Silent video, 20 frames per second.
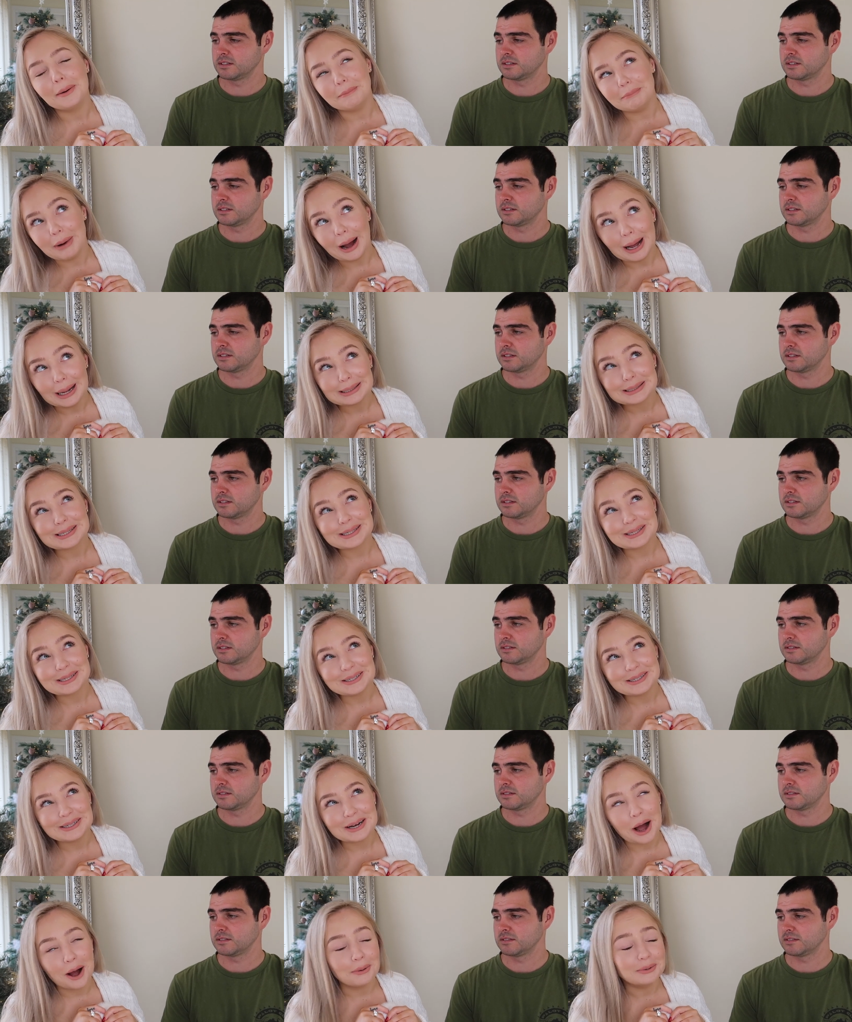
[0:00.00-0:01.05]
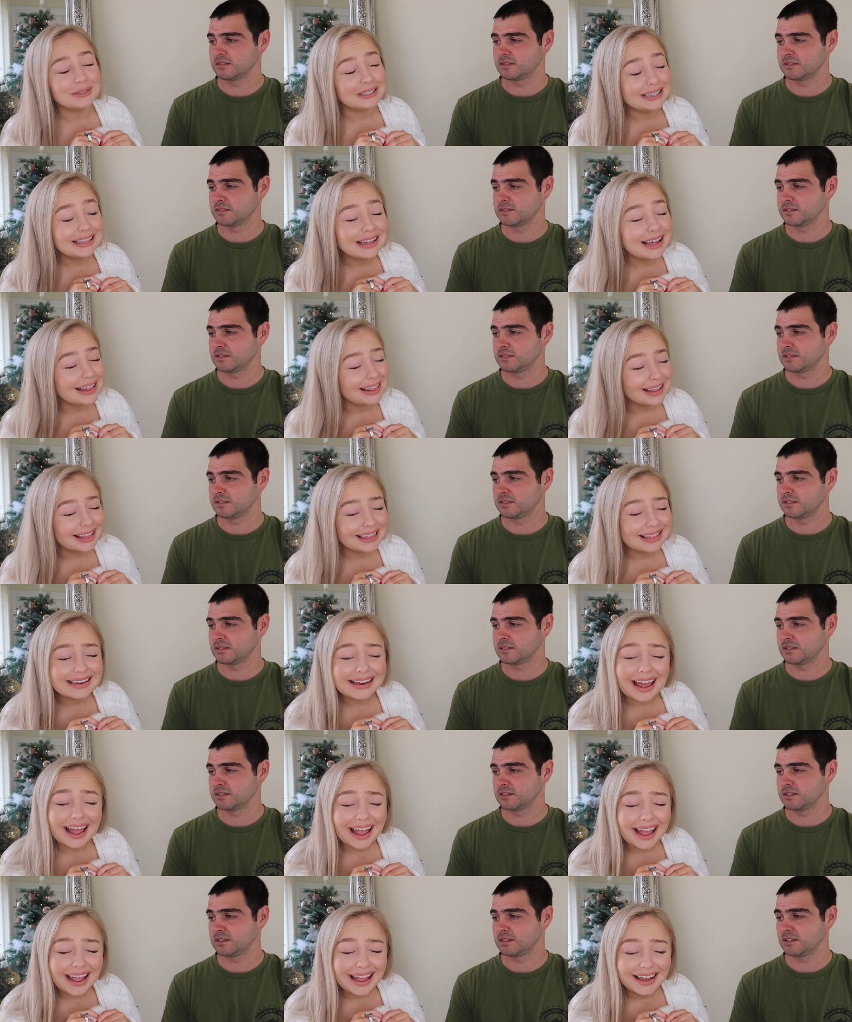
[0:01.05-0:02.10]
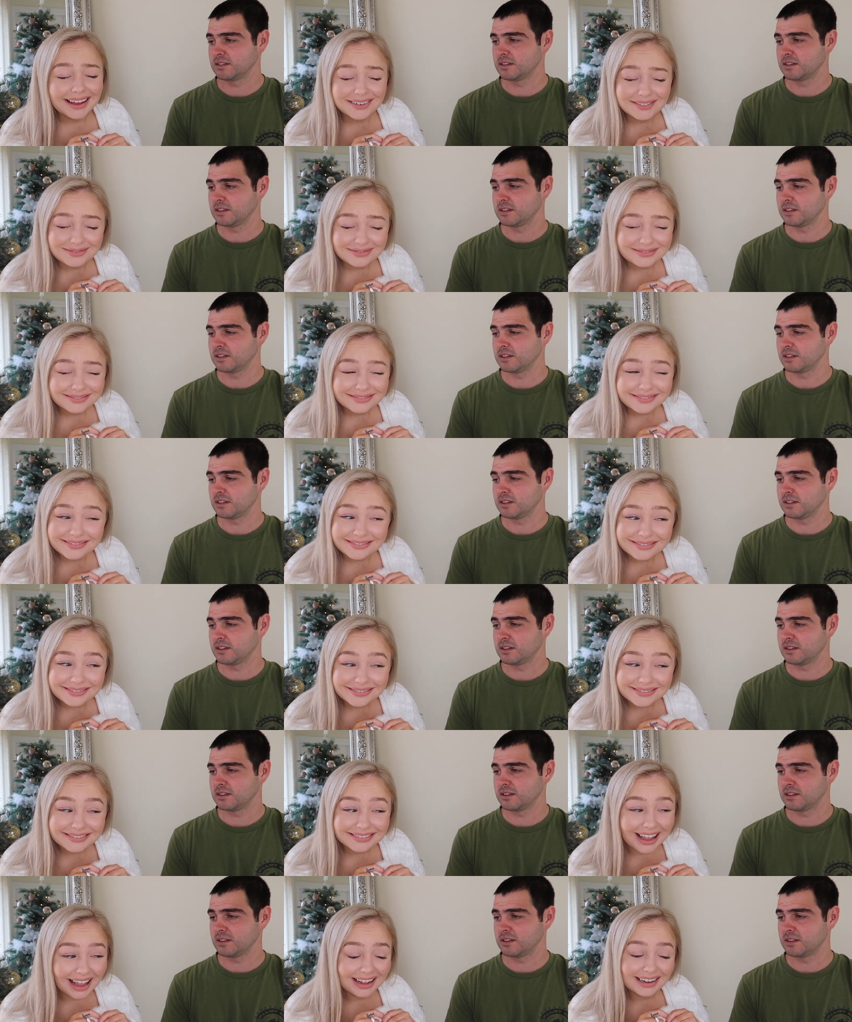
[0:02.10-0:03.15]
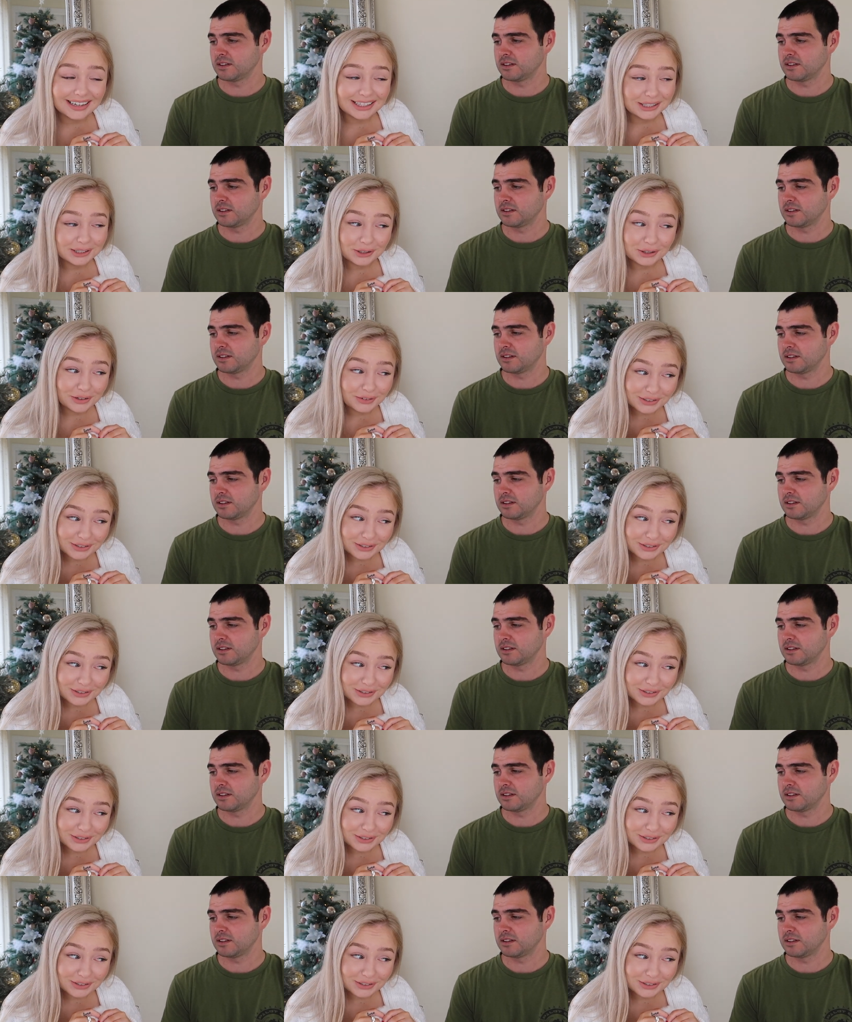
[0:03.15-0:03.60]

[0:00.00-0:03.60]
Speaker 1: but I was in there the other day and I sort